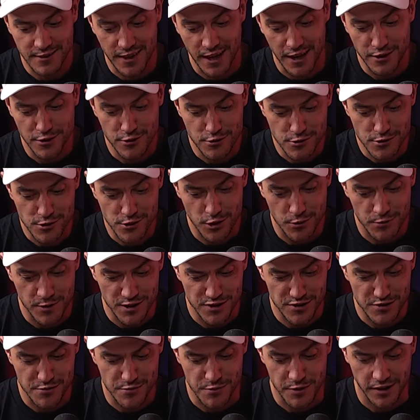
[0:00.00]
thank you so
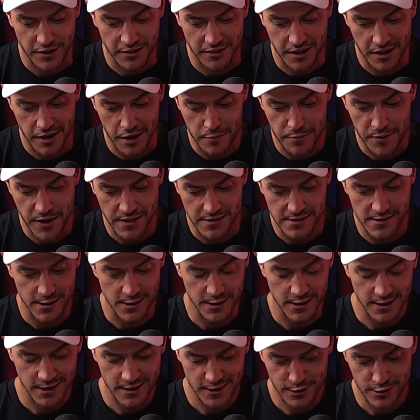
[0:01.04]
much for bringing that up,
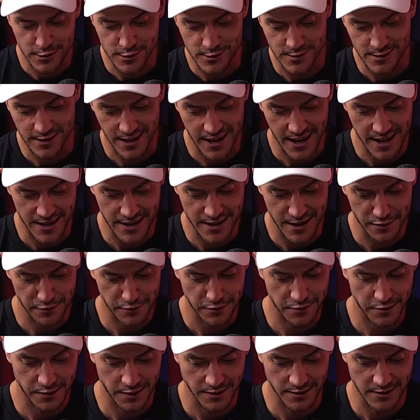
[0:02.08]
Adzy, because again, another
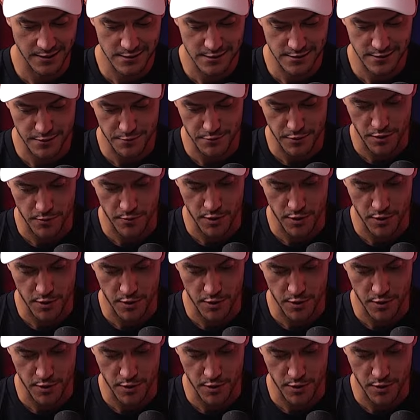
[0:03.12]
thing that slipped my I